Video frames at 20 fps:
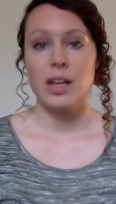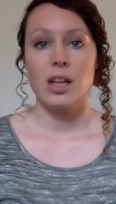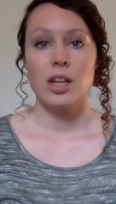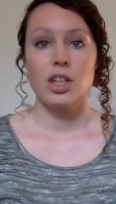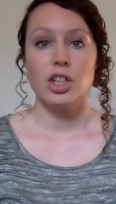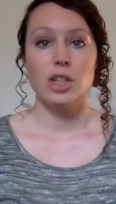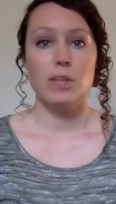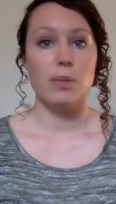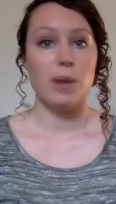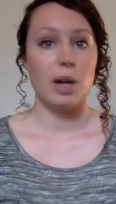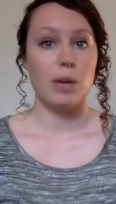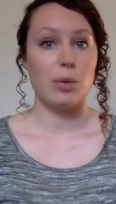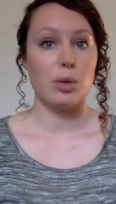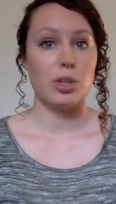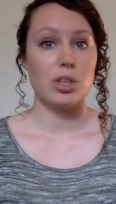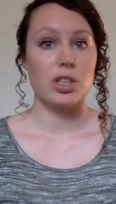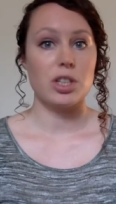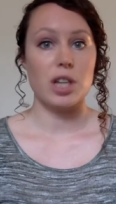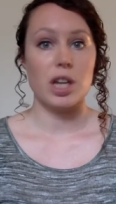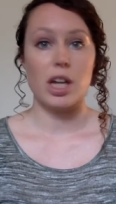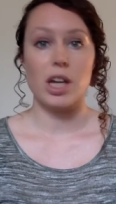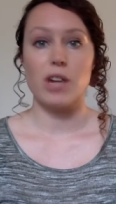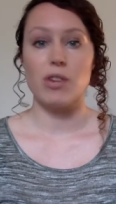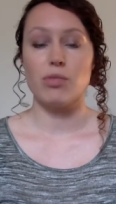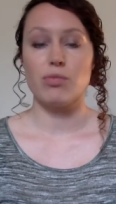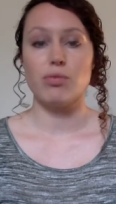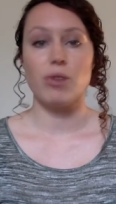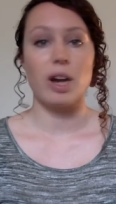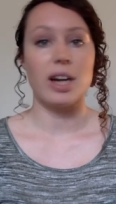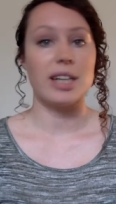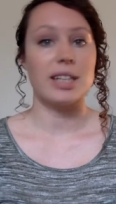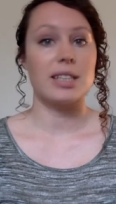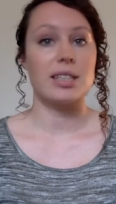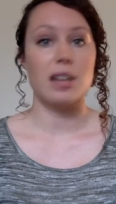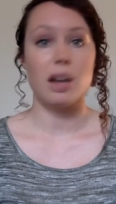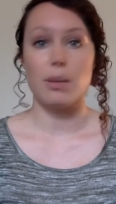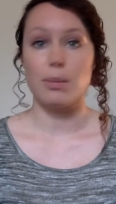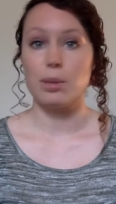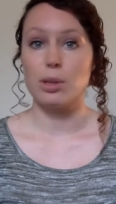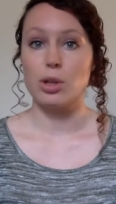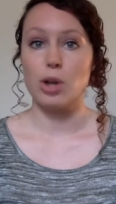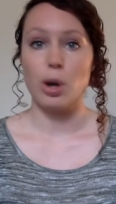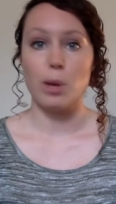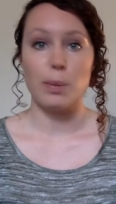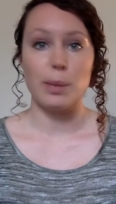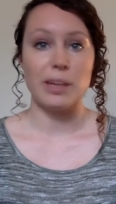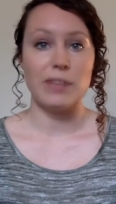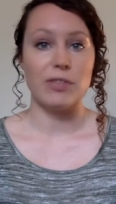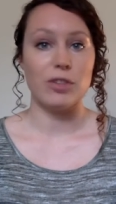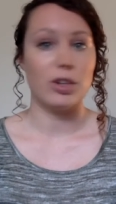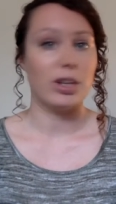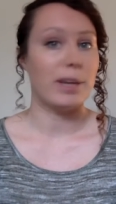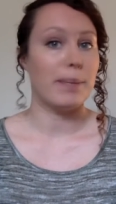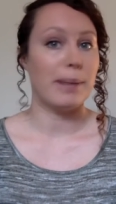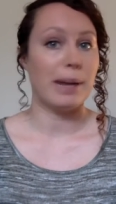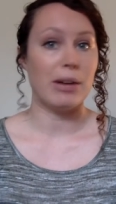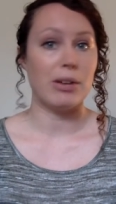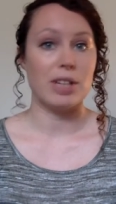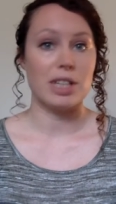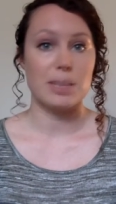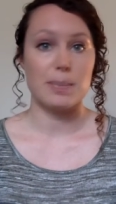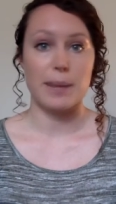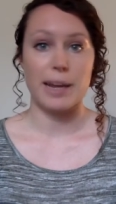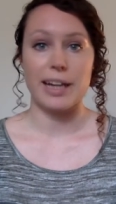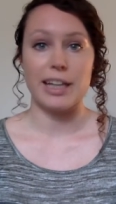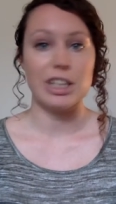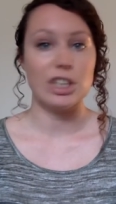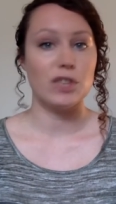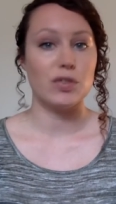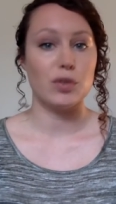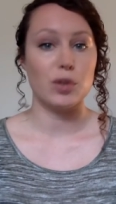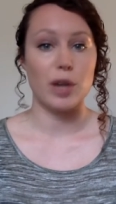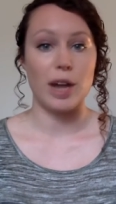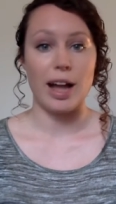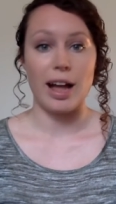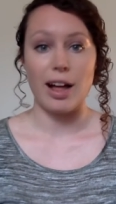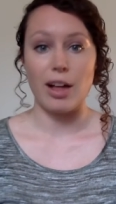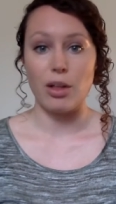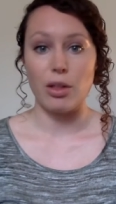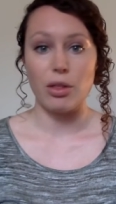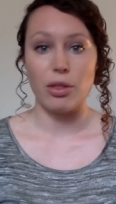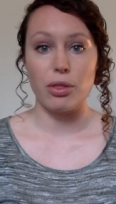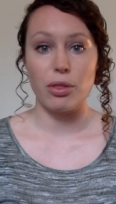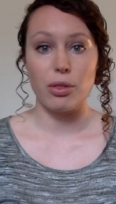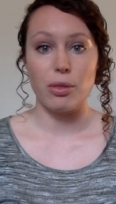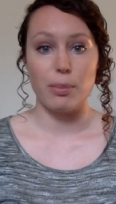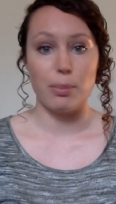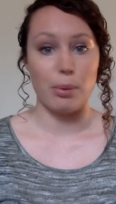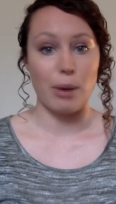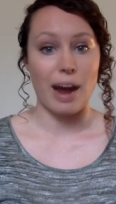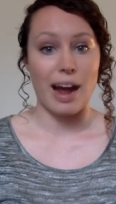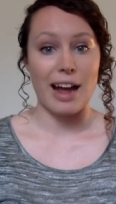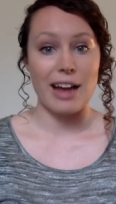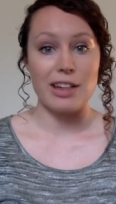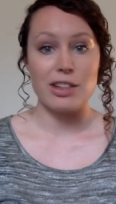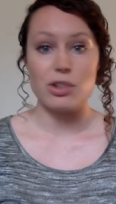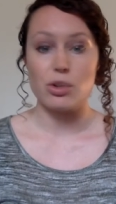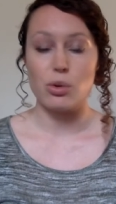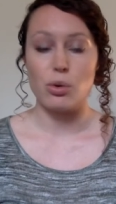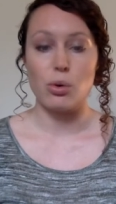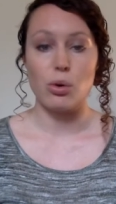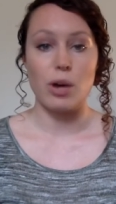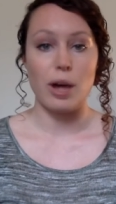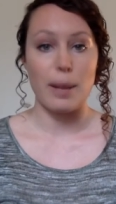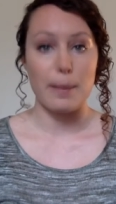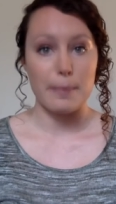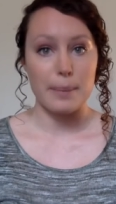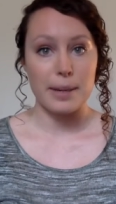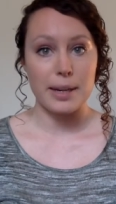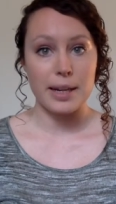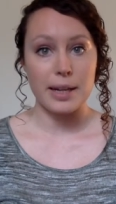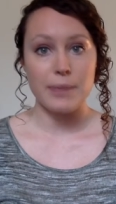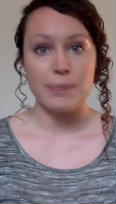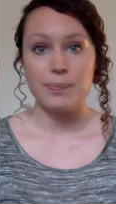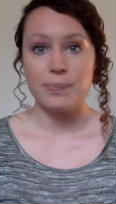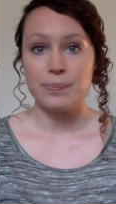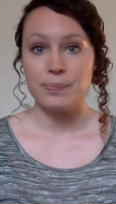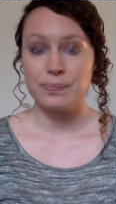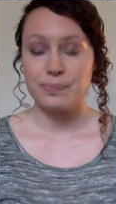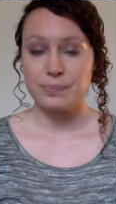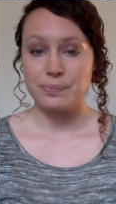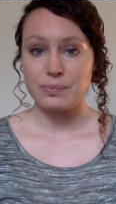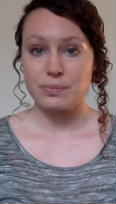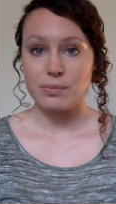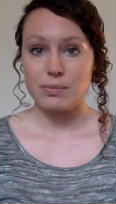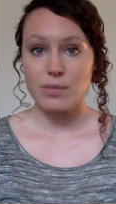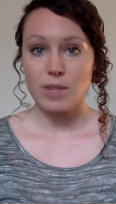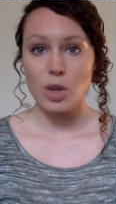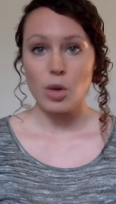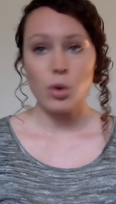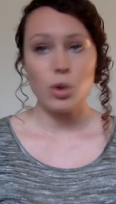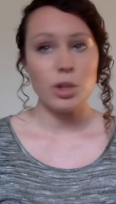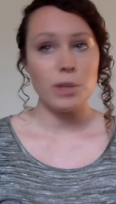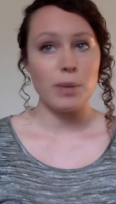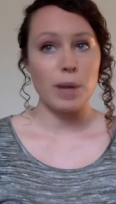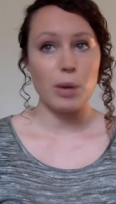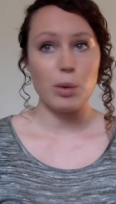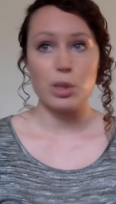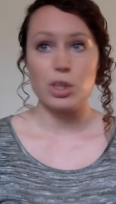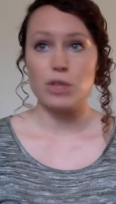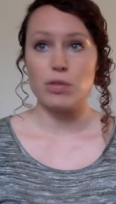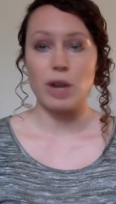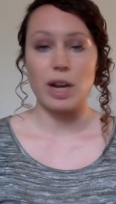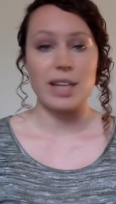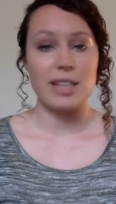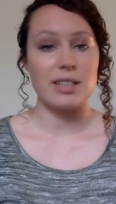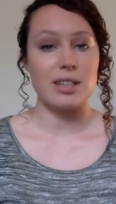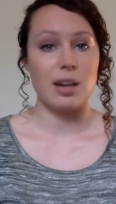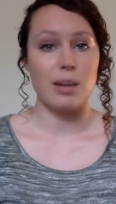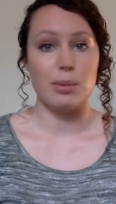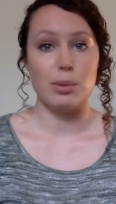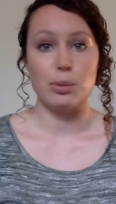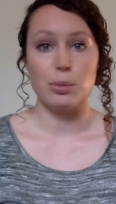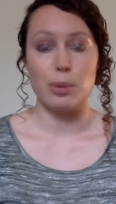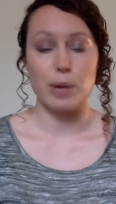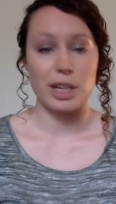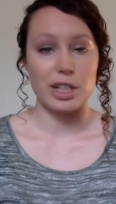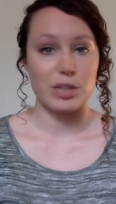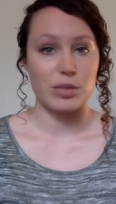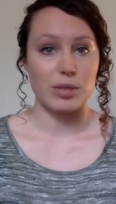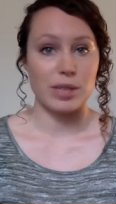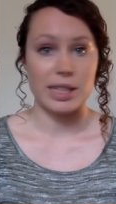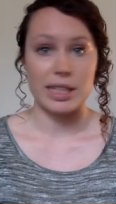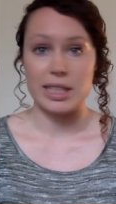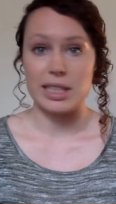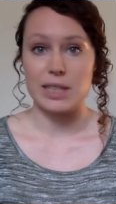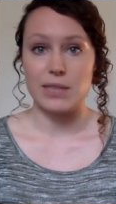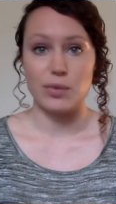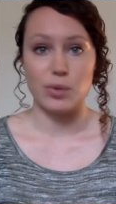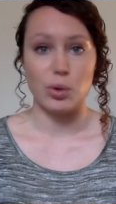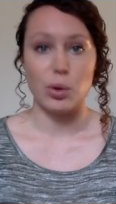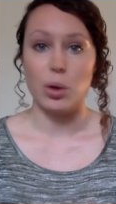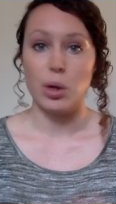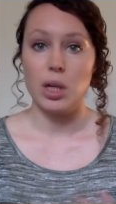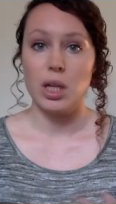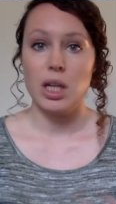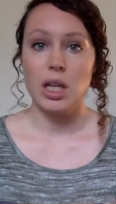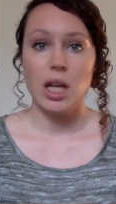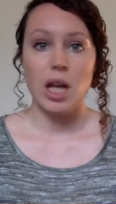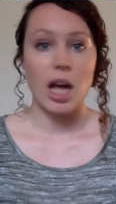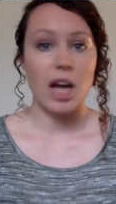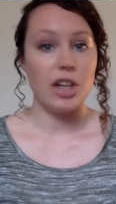You might want to write sample copy for an About Us page for a health brand or company. Or you might want to write a sample press release for a